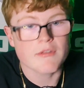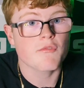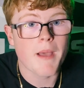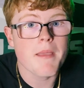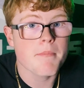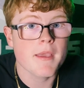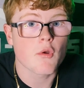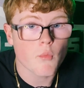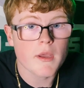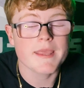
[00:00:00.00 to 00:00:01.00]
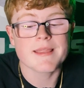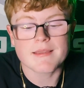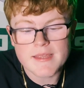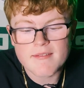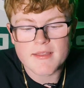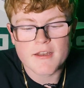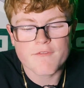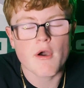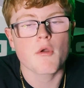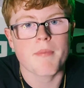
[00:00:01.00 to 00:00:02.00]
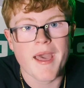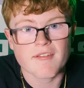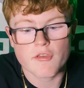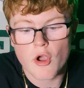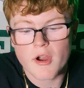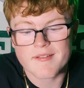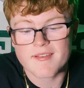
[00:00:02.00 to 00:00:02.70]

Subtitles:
despite being a rookie, leads the NFL in passing yards,